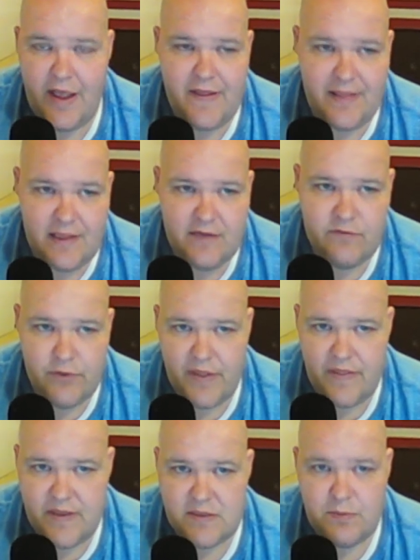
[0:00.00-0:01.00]
and they live
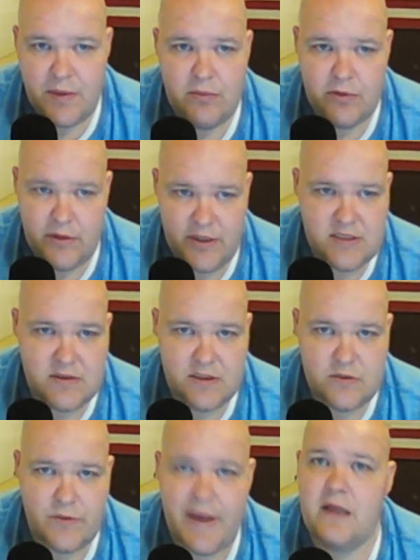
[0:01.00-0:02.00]
within this bubble and
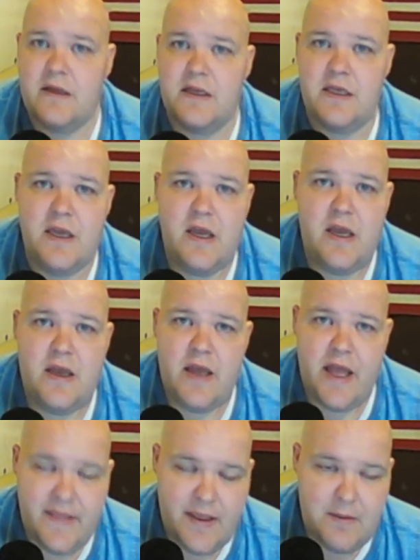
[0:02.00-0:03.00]
this reality,
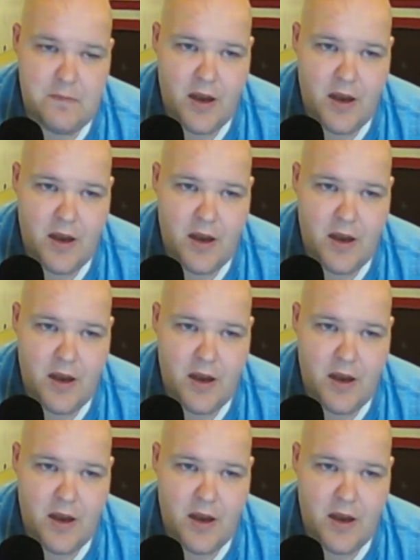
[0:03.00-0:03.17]
and they